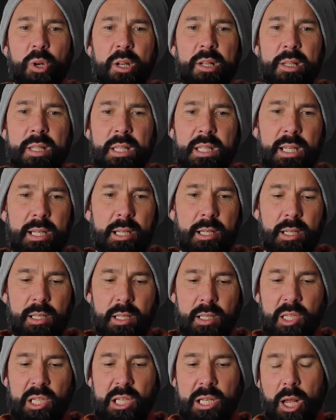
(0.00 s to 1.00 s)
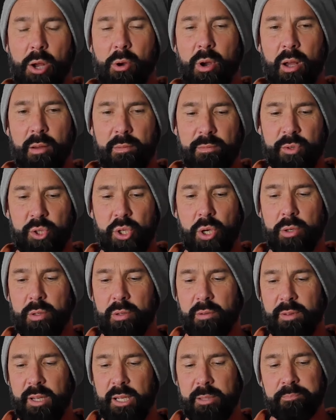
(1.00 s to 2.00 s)
considered and slower
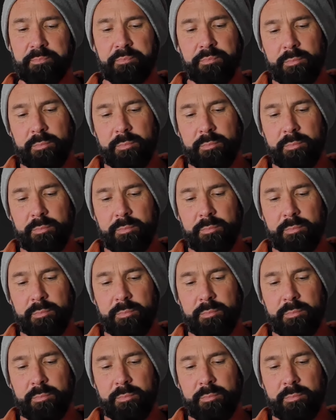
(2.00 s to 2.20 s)
photography,